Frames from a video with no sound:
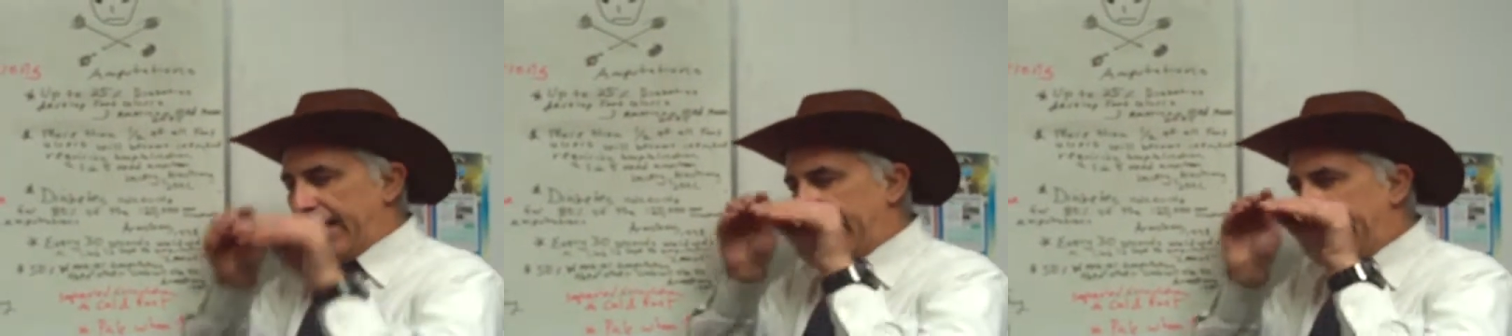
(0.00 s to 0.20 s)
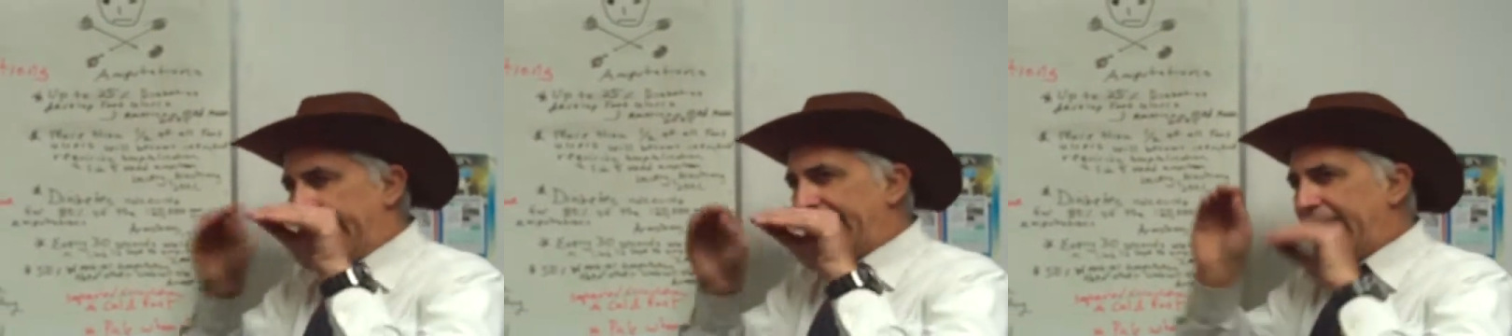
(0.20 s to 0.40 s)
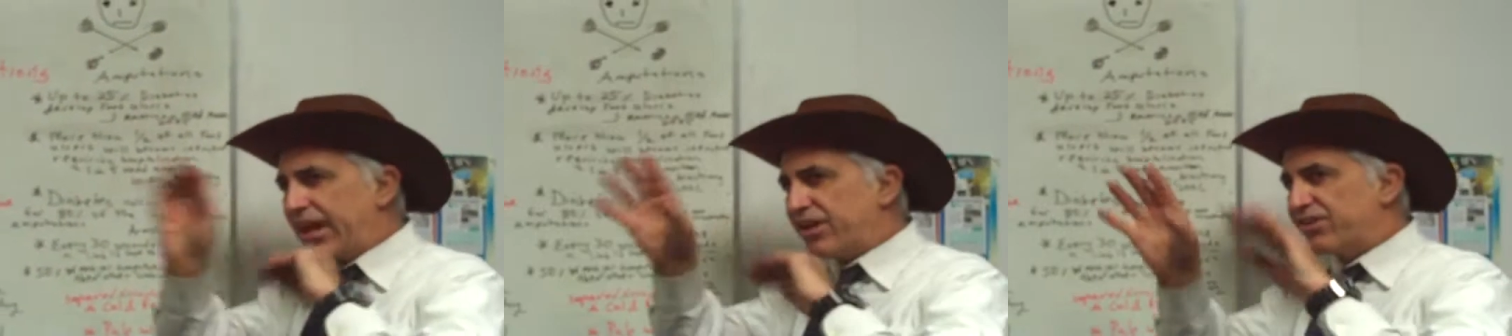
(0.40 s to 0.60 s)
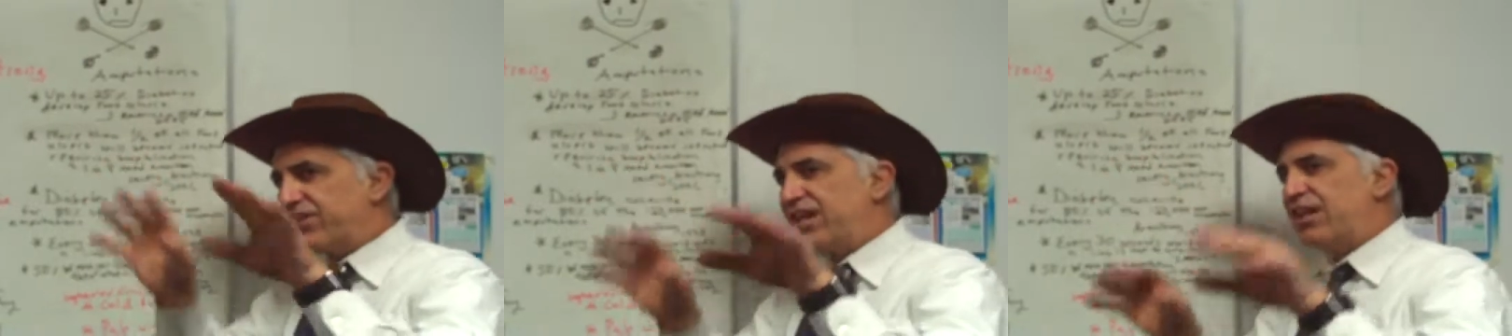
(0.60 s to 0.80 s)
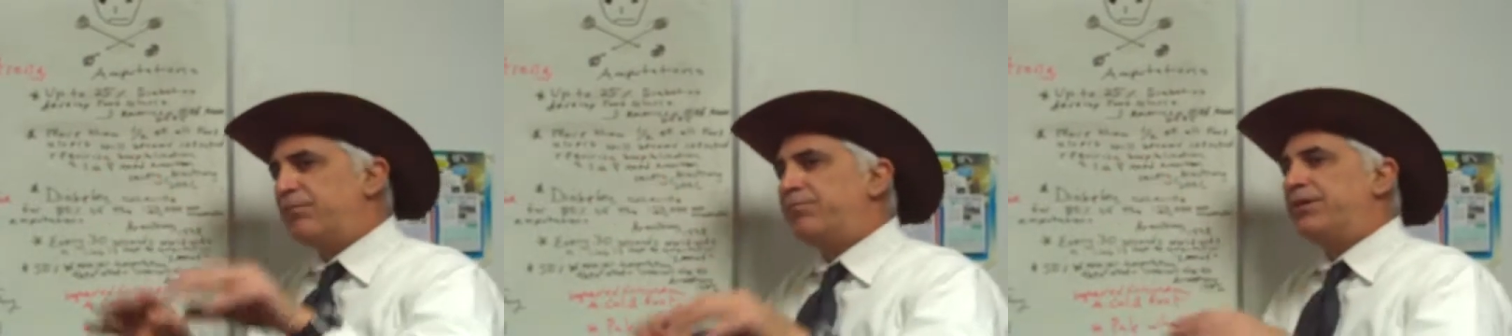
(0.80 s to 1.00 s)
8 out of
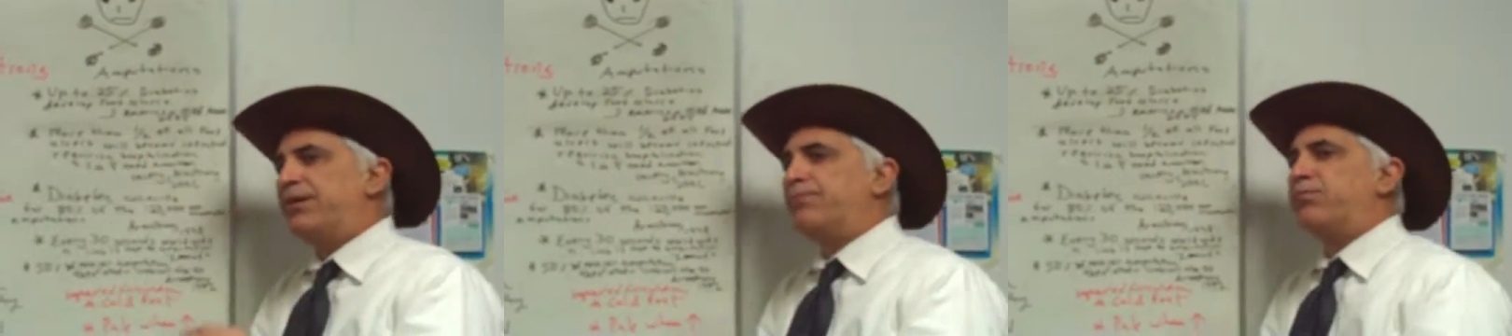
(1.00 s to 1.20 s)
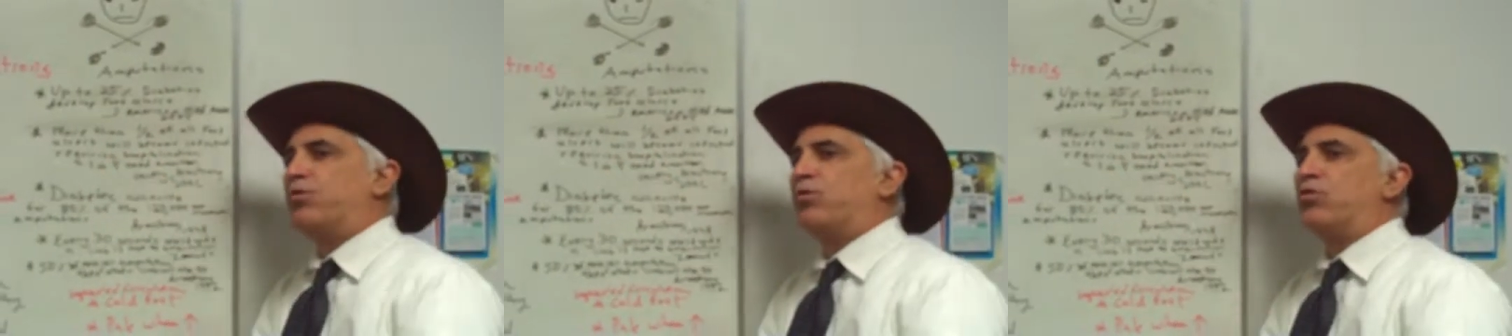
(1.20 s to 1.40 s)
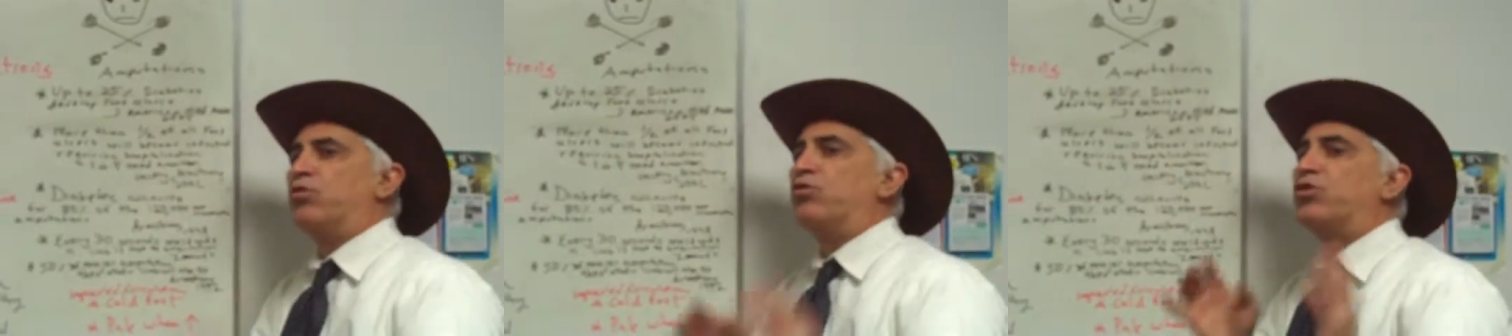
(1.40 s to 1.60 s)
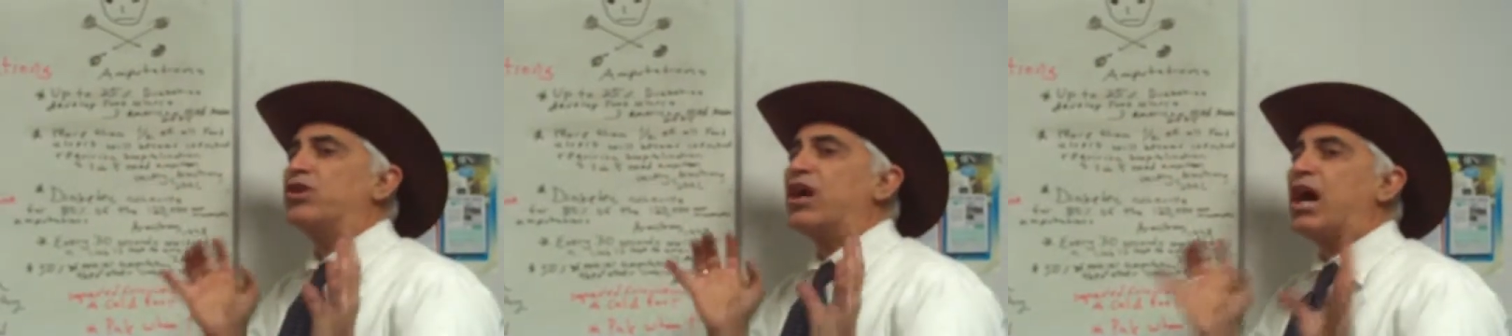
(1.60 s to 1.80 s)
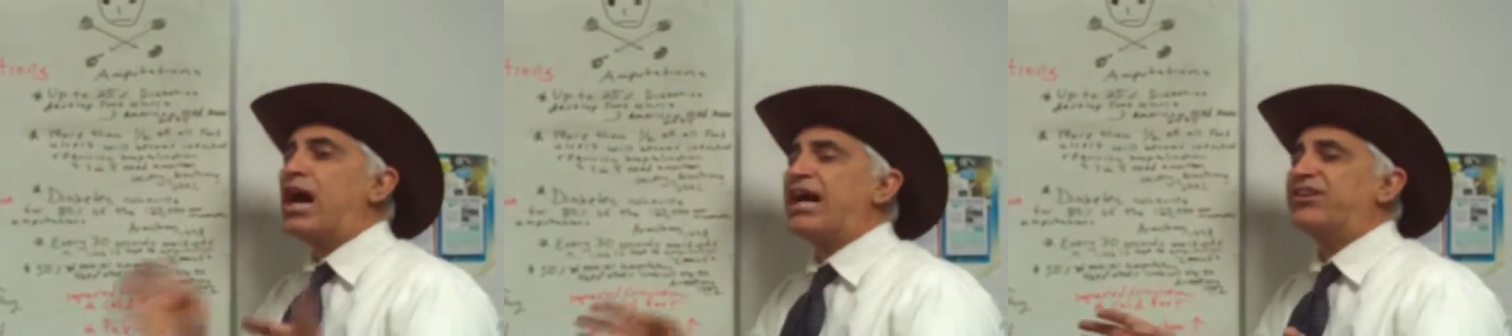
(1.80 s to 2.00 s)
10 people who are
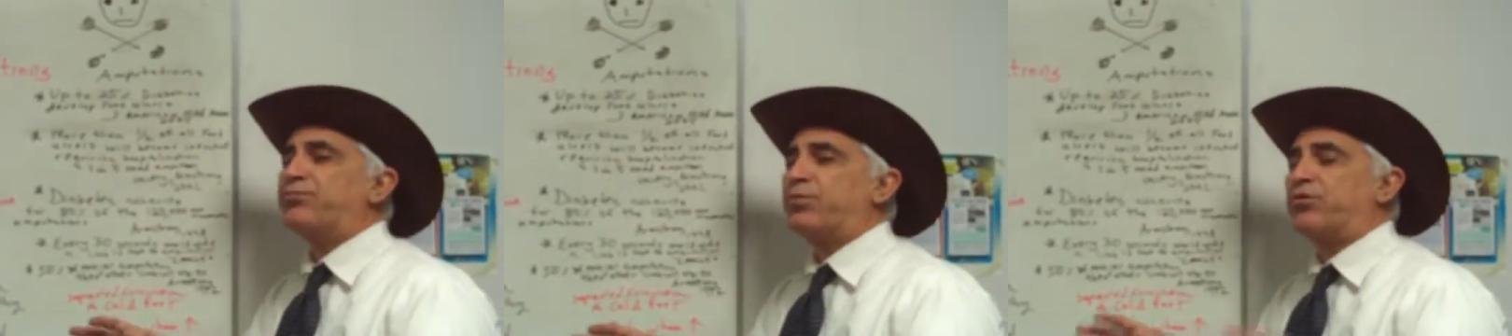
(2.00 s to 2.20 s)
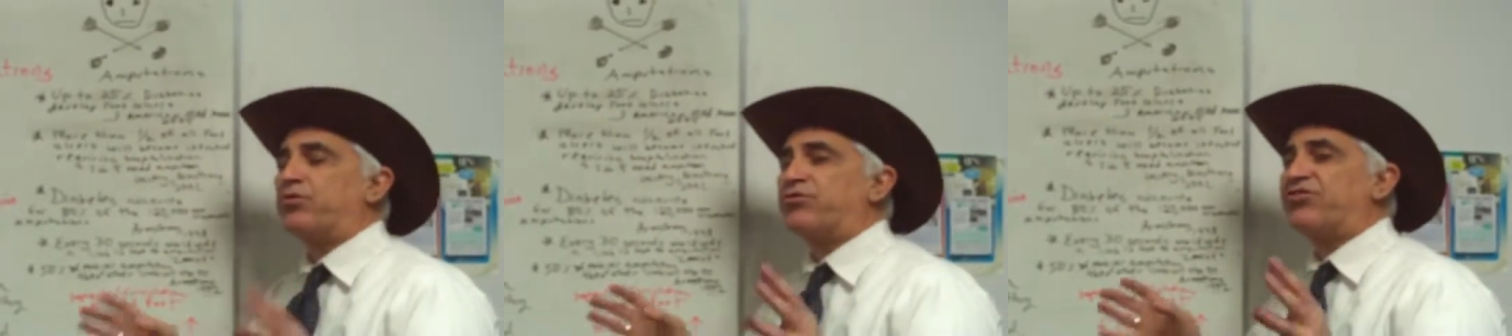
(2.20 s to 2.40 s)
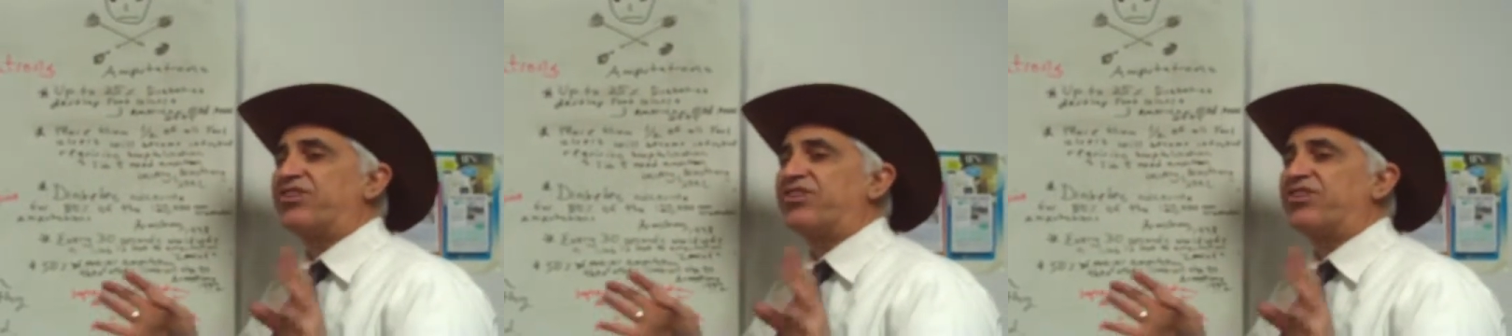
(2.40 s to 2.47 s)
in a hospital